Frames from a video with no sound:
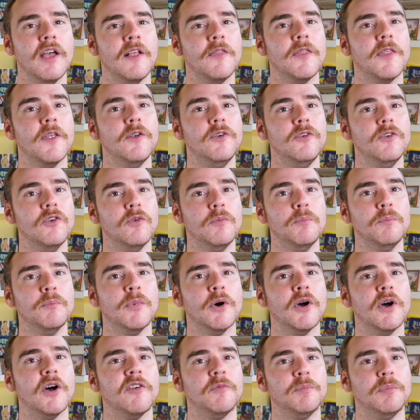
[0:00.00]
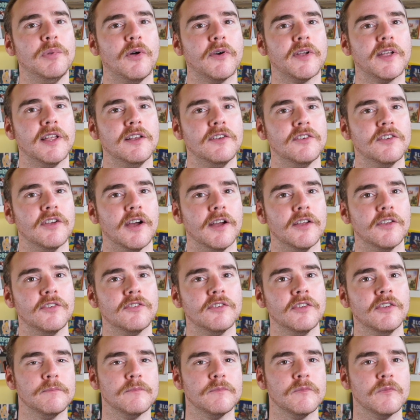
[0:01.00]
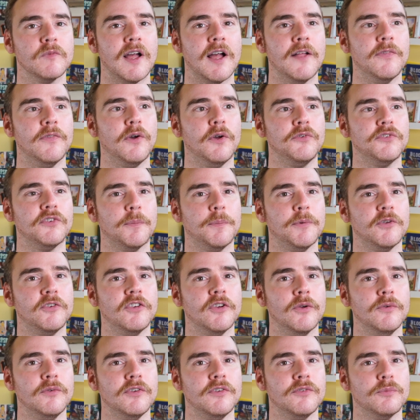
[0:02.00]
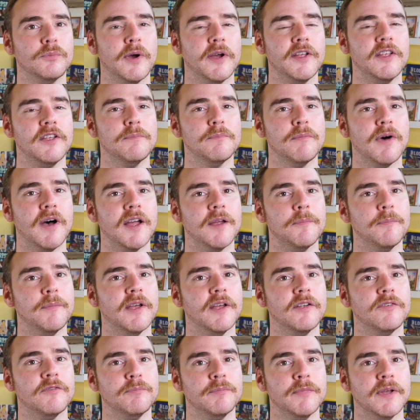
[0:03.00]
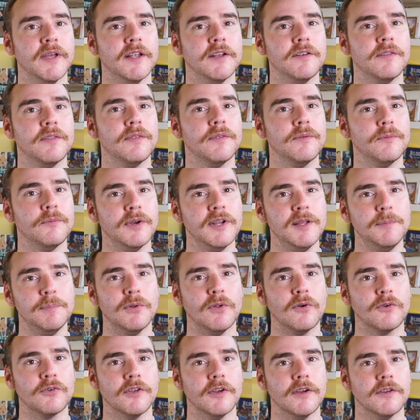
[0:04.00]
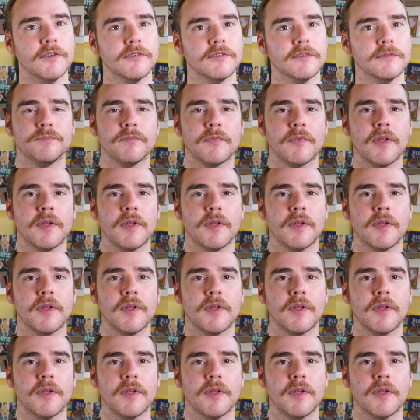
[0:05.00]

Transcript: the number of blocking dice and those opportunities where you might have made 3 block dice.